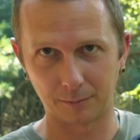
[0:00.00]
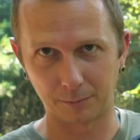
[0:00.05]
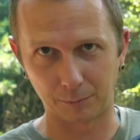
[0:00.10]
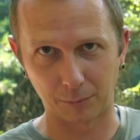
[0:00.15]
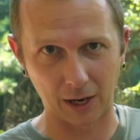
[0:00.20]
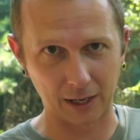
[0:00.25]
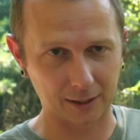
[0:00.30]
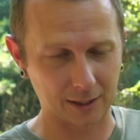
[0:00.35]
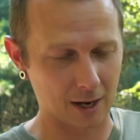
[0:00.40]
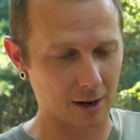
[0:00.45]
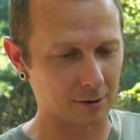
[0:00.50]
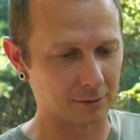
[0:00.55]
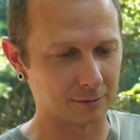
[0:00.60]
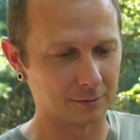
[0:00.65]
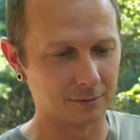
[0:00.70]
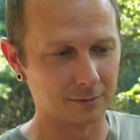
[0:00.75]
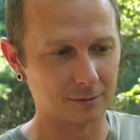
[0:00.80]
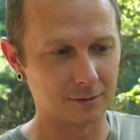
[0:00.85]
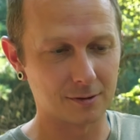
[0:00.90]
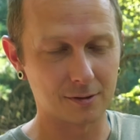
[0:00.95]
Breakdown
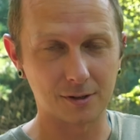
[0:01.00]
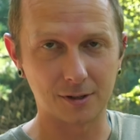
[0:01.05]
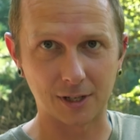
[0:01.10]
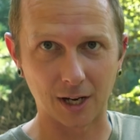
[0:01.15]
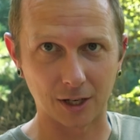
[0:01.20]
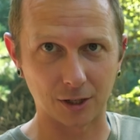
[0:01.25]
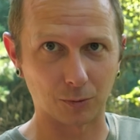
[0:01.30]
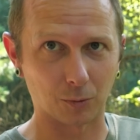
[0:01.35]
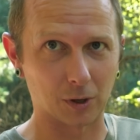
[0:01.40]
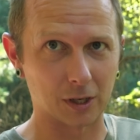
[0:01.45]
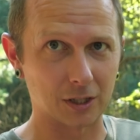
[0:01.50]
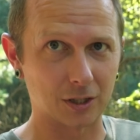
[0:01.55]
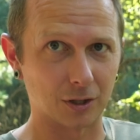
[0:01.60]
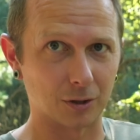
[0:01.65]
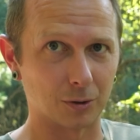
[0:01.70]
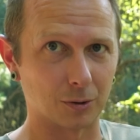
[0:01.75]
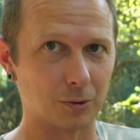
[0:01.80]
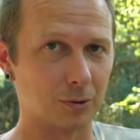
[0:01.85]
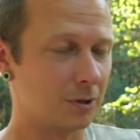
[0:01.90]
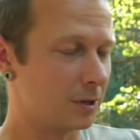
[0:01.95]

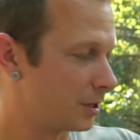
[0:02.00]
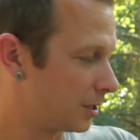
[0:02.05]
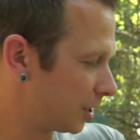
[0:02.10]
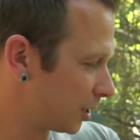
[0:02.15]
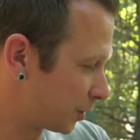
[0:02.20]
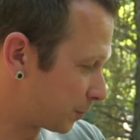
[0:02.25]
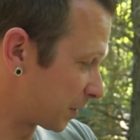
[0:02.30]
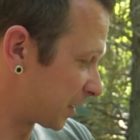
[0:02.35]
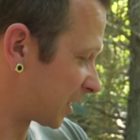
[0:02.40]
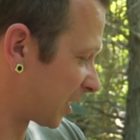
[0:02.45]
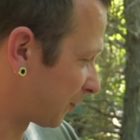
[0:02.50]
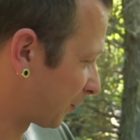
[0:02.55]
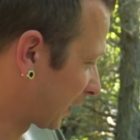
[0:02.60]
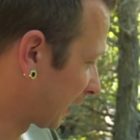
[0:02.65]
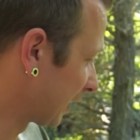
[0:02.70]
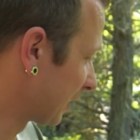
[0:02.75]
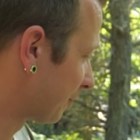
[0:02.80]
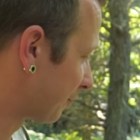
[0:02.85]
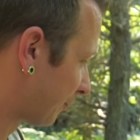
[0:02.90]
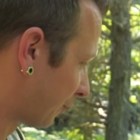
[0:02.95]
1022
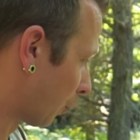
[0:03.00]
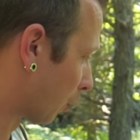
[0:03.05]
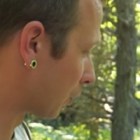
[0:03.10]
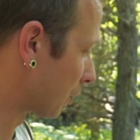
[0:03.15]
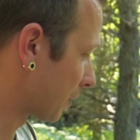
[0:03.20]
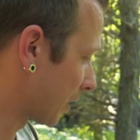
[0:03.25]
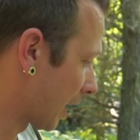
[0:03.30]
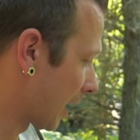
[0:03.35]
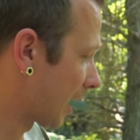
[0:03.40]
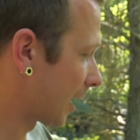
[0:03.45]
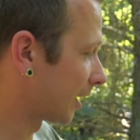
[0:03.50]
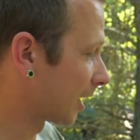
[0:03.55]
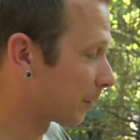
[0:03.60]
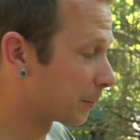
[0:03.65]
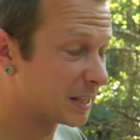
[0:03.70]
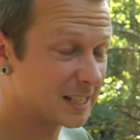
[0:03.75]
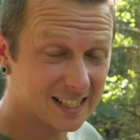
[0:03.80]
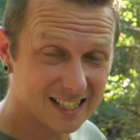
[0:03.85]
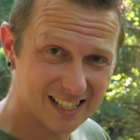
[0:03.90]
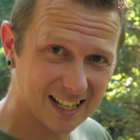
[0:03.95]
specifically for that, and I've
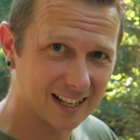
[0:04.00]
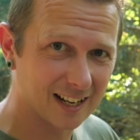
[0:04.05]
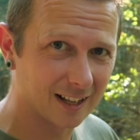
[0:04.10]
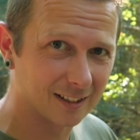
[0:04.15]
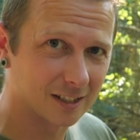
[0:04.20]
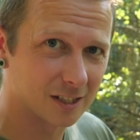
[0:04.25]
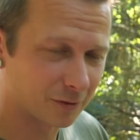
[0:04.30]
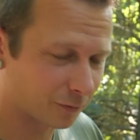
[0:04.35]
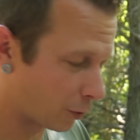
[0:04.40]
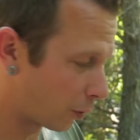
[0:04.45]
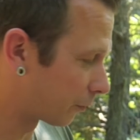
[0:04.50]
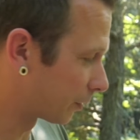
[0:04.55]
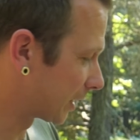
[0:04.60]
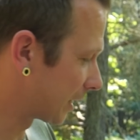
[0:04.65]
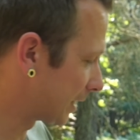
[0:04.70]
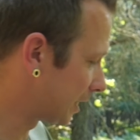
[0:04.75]
been sitting on this for over a